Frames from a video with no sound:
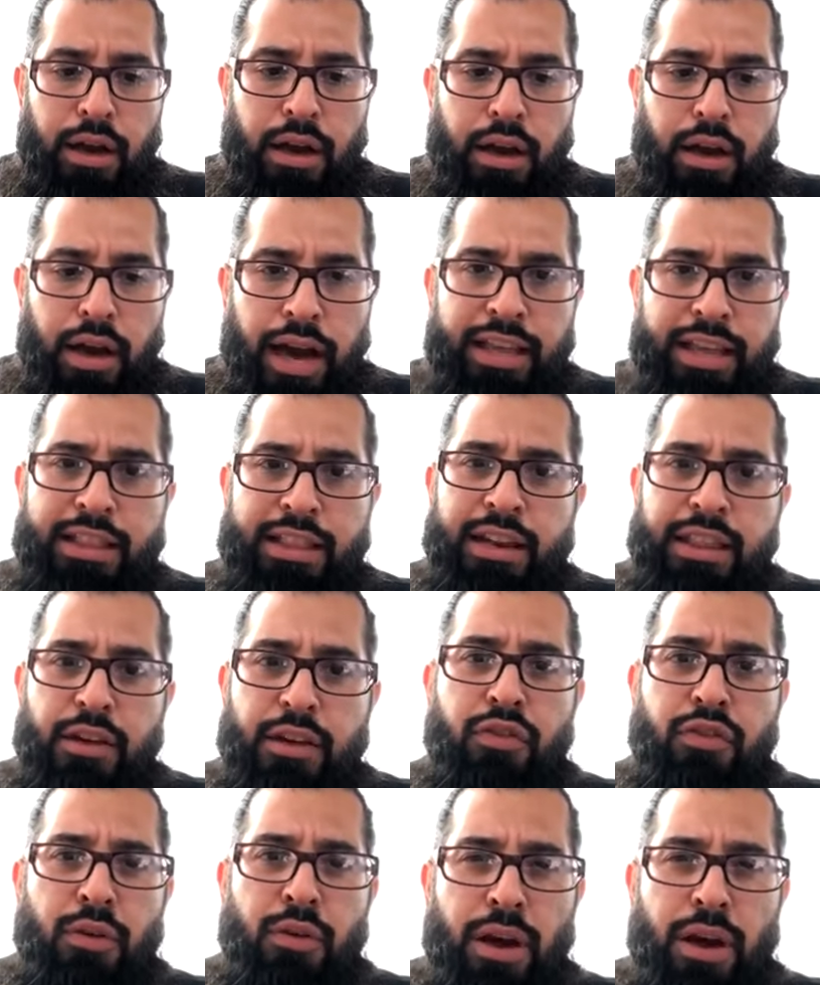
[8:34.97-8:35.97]
I did that
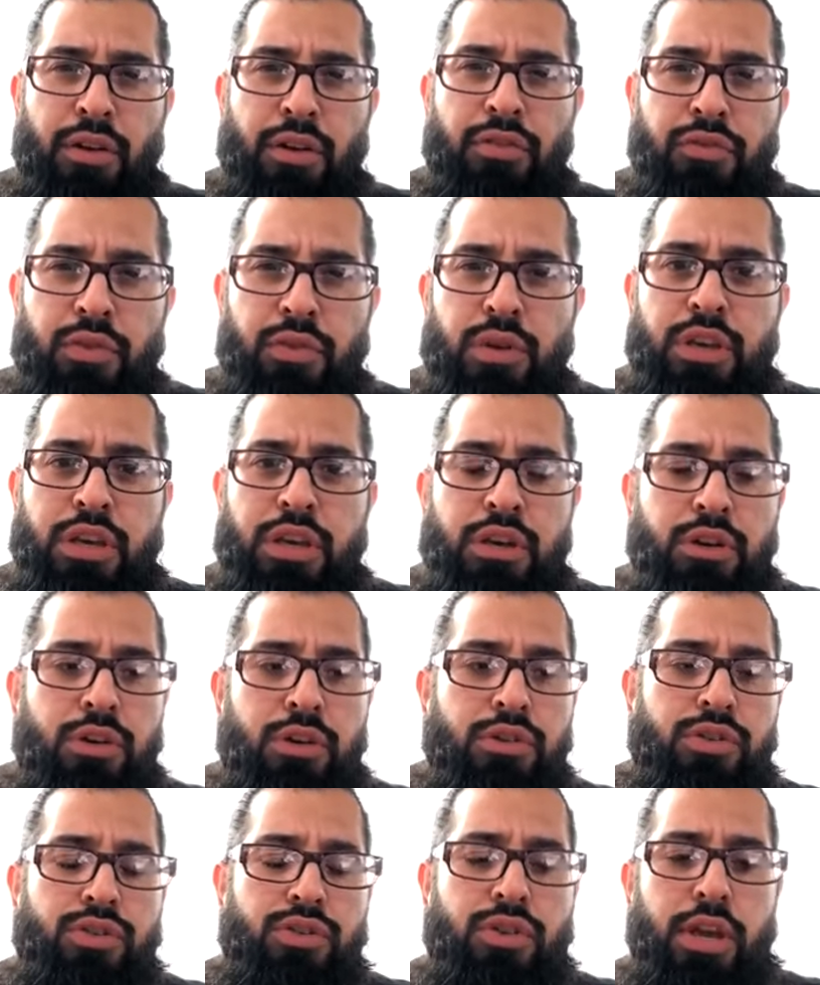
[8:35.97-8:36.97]
for about a few
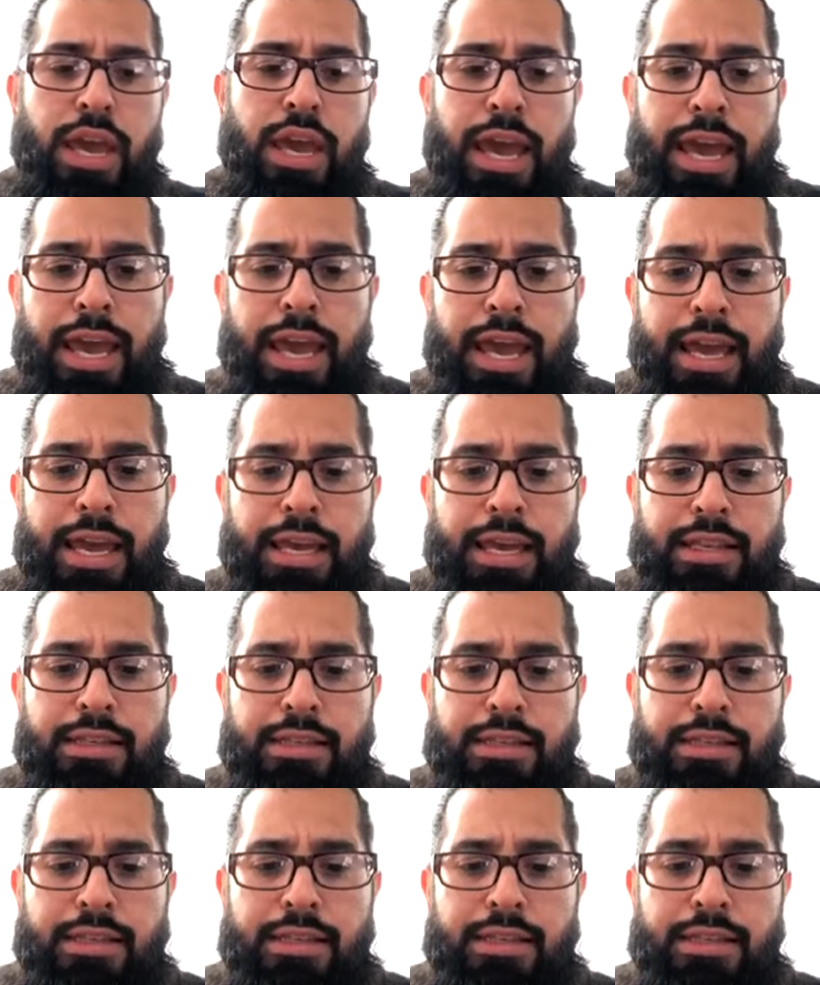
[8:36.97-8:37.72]
years, and